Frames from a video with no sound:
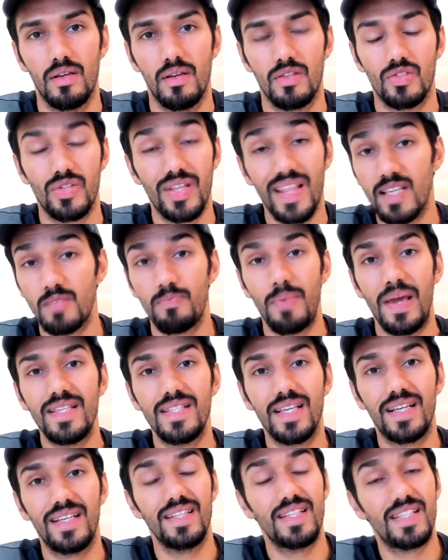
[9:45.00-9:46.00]
So that's
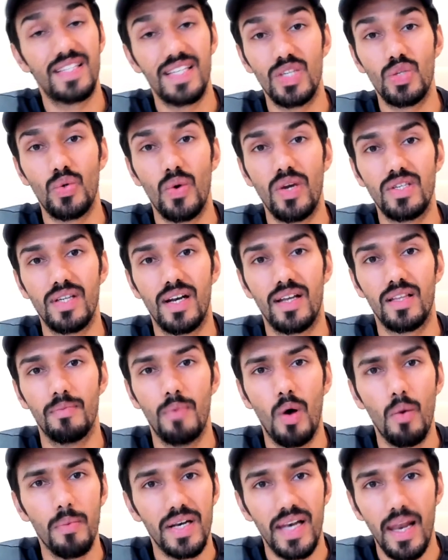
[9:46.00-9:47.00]
basically the situation at the
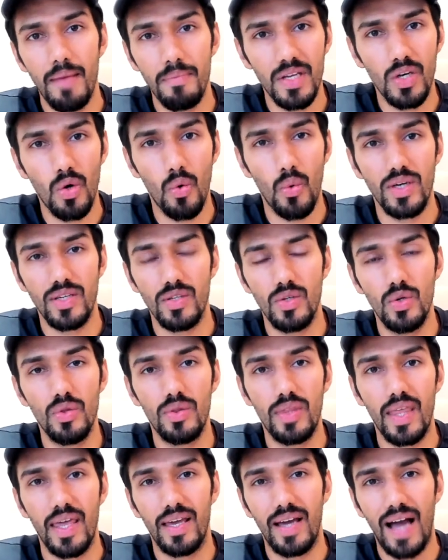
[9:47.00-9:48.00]
moment. Let me know what you
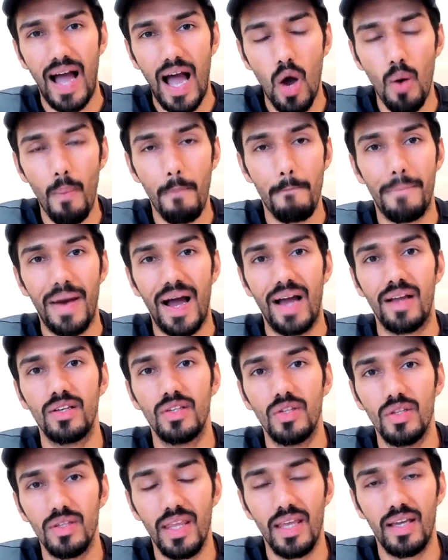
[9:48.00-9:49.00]
think. How bad do
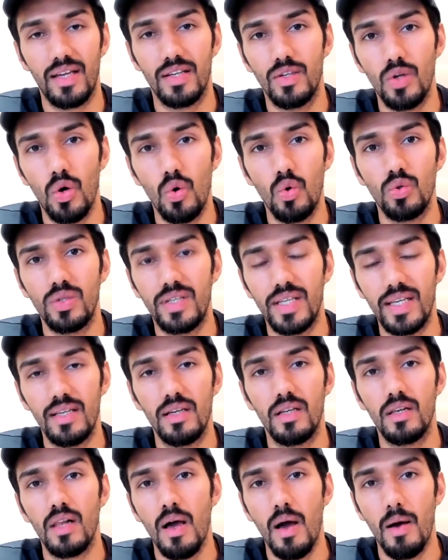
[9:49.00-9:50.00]
you think a no
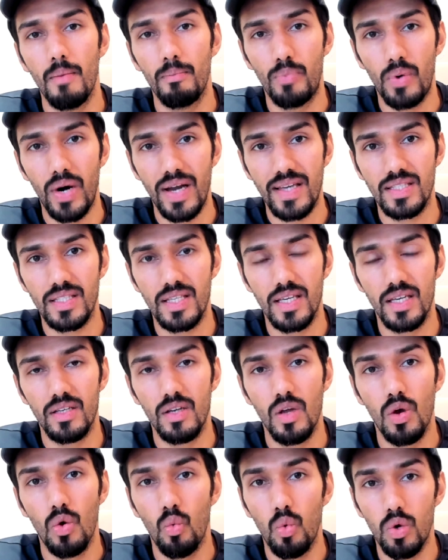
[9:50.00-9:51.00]
deal Brexit
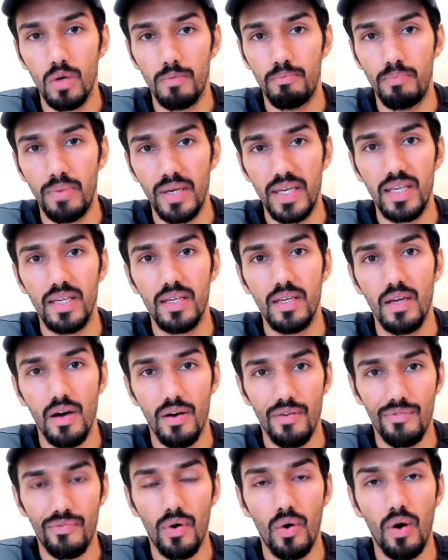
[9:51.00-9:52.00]
would be
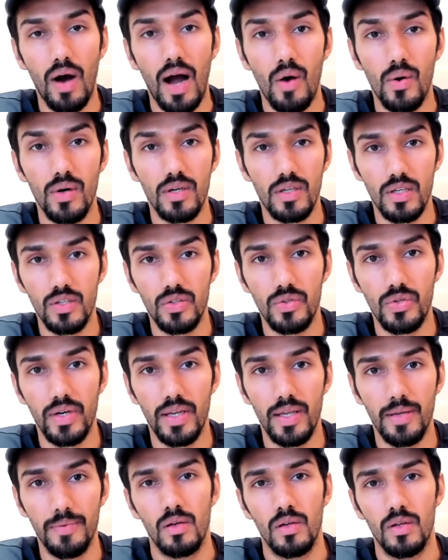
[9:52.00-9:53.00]
for our
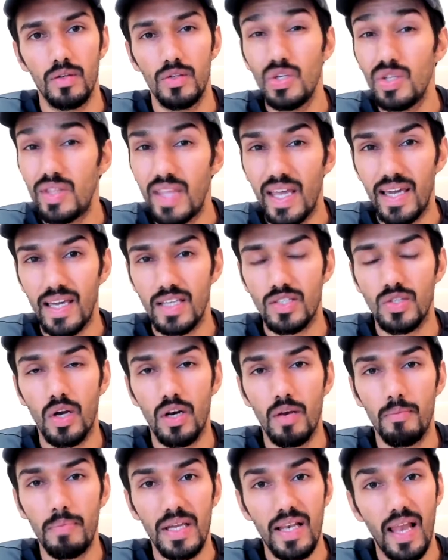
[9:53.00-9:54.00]
country? Do you think it's going
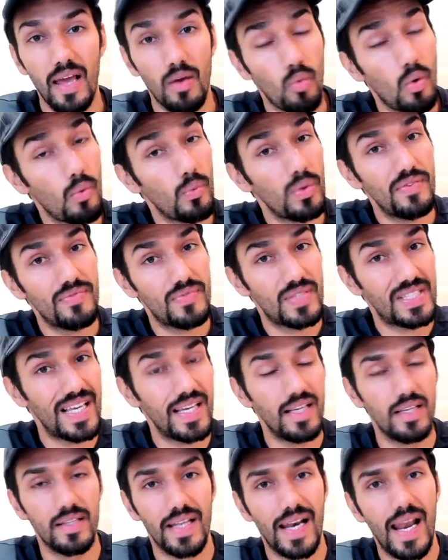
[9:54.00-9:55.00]
to be like what we've
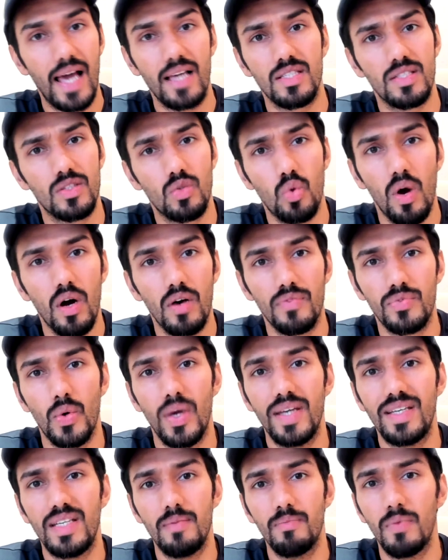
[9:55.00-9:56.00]
seen in the last 12 to
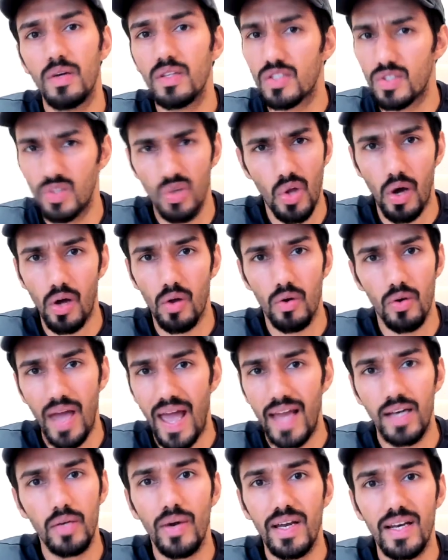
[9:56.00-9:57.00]
18 months, not
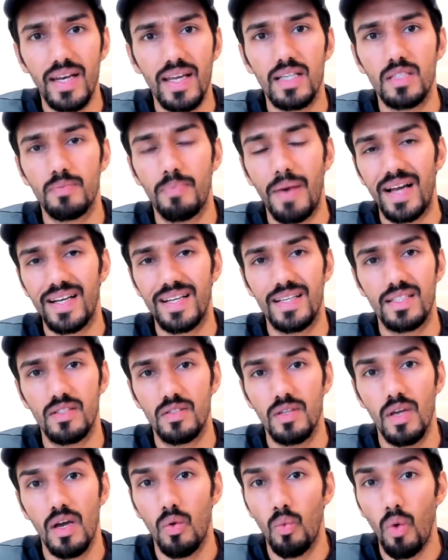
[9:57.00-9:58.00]
anywhere near as bad as
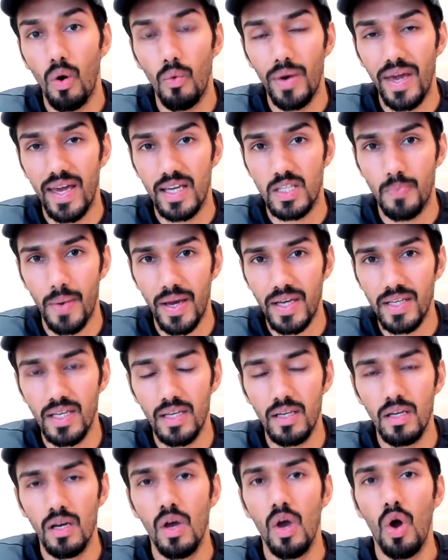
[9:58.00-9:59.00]
what we're
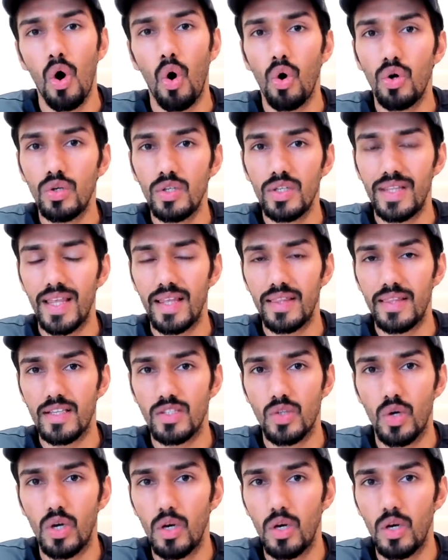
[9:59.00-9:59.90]
expecting? Or do you think there's going to